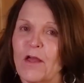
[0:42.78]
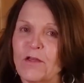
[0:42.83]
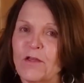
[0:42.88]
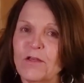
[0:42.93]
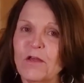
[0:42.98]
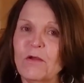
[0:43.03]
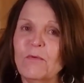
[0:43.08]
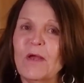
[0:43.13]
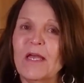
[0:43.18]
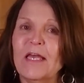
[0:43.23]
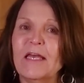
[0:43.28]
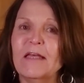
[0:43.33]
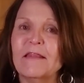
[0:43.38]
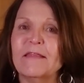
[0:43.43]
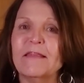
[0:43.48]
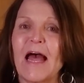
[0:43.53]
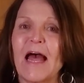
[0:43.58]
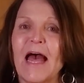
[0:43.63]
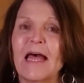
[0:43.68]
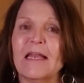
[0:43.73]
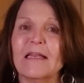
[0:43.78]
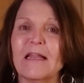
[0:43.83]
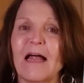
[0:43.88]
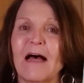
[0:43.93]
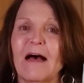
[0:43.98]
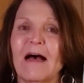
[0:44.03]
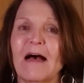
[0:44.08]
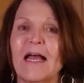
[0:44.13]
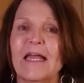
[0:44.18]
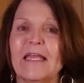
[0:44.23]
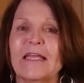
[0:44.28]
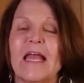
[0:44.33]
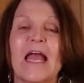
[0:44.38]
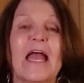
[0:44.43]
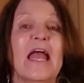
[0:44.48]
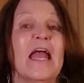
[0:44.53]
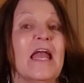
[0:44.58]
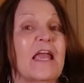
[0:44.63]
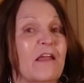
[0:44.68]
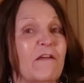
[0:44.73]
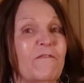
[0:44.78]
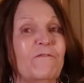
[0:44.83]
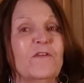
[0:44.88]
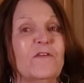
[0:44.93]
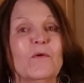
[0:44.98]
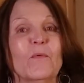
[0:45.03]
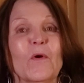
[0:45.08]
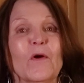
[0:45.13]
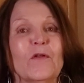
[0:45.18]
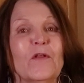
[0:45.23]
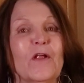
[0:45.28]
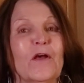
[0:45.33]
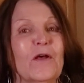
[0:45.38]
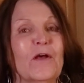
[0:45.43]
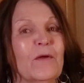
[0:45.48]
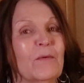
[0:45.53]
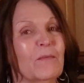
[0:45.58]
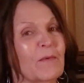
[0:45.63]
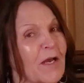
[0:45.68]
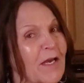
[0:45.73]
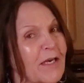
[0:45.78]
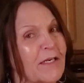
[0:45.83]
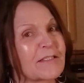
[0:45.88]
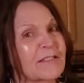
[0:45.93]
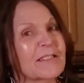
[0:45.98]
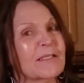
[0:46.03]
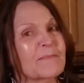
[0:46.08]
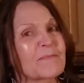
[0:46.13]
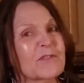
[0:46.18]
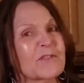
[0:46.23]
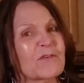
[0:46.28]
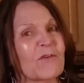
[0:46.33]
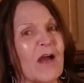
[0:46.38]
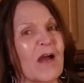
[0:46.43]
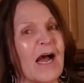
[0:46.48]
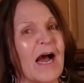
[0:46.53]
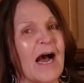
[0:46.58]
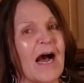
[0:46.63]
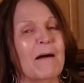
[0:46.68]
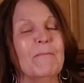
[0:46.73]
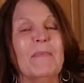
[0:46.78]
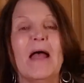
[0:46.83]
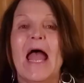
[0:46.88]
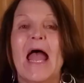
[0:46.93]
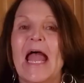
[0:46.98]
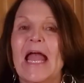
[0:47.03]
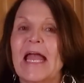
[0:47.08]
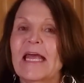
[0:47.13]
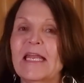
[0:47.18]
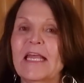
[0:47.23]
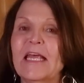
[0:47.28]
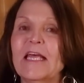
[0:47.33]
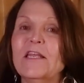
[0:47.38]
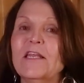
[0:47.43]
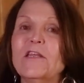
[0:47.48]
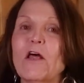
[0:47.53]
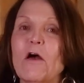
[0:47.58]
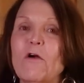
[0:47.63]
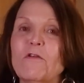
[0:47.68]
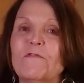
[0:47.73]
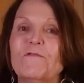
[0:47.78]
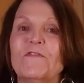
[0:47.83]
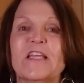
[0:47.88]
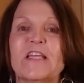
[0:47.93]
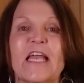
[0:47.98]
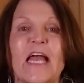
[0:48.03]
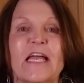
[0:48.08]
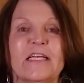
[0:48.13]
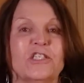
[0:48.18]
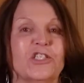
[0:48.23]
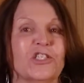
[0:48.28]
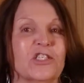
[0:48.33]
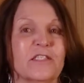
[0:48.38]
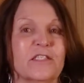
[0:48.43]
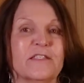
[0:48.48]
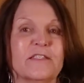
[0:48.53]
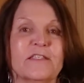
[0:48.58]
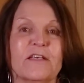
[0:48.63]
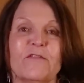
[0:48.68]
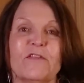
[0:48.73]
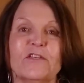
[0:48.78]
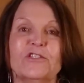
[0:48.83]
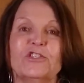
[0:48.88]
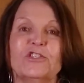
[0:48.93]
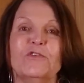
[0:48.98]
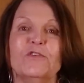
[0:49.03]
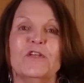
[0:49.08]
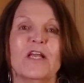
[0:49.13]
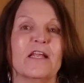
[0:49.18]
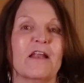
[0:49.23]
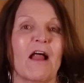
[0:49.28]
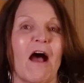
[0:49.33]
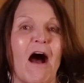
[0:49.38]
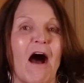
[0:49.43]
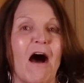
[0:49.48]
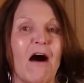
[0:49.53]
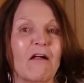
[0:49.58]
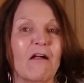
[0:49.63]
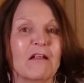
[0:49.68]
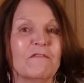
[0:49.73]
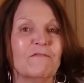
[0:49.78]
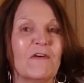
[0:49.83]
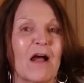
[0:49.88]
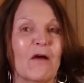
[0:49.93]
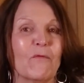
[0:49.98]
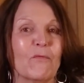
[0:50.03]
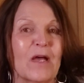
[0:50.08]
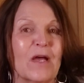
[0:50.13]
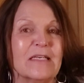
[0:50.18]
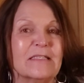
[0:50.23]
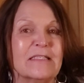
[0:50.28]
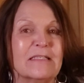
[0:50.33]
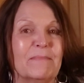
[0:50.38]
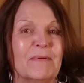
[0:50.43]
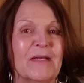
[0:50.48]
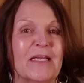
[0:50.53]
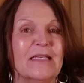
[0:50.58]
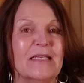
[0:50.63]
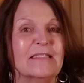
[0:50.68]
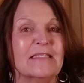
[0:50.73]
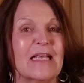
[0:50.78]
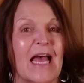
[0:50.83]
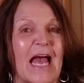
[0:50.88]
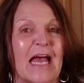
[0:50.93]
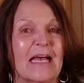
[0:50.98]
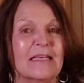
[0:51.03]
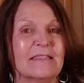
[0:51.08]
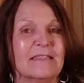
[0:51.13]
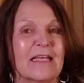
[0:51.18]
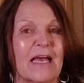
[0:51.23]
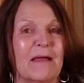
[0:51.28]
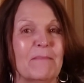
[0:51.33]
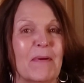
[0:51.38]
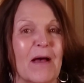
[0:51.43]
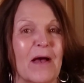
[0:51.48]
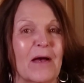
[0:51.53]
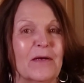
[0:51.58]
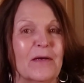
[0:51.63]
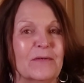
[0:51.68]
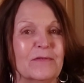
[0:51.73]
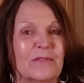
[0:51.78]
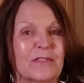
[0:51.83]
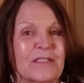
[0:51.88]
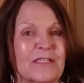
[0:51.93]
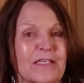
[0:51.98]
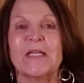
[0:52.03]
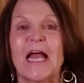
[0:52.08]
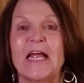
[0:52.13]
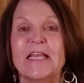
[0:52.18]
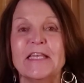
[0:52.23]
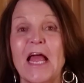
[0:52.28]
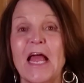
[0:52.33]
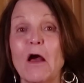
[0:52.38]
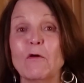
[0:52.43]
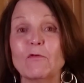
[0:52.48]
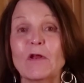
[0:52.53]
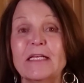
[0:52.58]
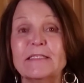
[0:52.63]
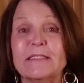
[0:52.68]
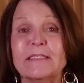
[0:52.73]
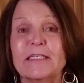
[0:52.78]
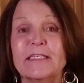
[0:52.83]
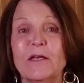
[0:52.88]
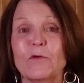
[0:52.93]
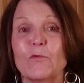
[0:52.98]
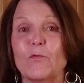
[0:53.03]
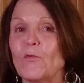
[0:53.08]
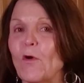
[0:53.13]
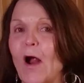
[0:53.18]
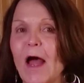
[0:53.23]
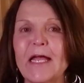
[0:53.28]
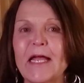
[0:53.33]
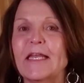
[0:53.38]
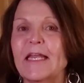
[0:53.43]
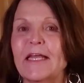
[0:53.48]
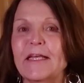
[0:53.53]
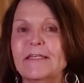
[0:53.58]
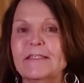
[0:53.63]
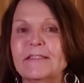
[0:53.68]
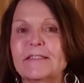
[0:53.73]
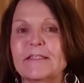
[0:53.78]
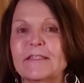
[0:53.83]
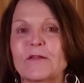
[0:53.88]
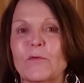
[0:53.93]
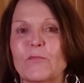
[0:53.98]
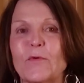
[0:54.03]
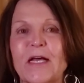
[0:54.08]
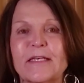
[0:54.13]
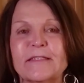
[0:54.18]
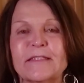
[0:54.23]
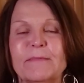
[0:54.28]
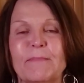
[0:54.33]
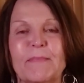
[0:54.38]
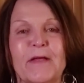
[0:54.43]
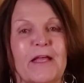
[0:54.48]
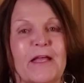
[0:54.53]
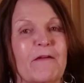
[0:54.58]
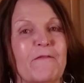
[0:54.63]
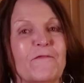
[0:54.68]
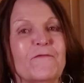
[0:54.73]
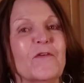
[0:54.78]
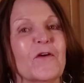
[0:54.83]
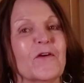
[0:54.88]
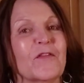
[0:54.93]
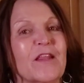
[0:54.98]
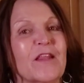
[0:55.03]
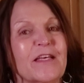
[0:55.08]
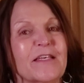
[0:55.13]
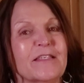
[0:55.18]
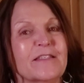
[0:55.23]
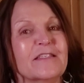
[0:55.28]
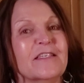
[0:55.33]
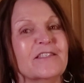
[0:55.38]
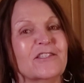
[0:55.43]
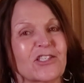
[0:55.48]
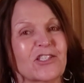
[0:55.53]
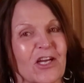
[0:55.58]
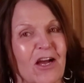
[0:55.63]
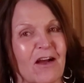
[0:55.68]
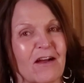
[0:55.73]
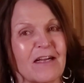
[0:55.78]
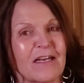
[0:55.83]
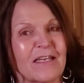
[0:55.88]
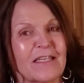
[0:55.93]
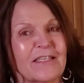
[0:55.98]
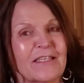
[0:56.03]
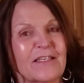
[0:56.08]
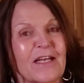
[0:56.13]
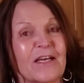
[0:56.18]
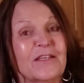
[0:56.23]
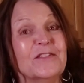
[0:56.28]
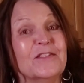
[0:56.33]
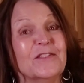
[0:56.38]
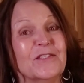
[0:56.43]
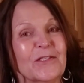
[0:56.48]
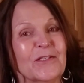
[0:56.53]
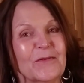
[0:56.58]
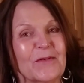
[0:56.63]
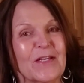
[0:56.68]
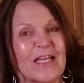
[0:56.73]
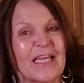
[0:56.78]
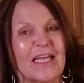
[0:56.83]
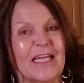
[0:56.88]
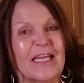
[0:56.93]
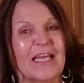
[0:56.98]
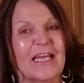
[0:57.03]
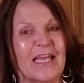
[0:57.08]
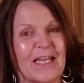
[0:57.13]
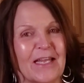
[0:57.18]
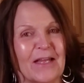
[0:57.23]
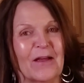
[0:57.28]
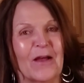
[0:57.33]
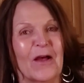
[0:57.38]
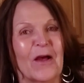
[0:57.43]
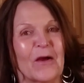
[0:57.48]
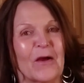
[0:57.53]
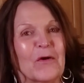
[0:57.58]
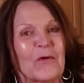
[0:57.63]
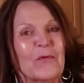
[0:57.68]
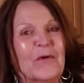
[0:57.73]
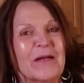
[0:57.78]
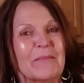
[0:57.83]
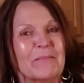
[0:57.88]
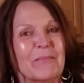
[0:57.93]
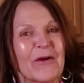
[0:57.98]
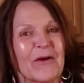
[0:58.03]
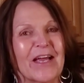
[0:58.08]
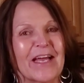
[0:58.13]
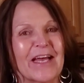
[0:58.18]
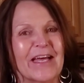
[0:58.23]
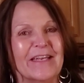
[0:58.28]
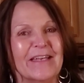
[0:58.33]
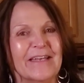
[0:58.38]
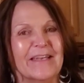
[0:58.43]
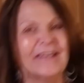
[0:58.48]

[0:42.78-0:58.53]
you hit that like. If you are new, subscribe and hit notifications so that you get all of our recipes as they post. Now let's get right into the recipe for this chocolate zucchini quick bread.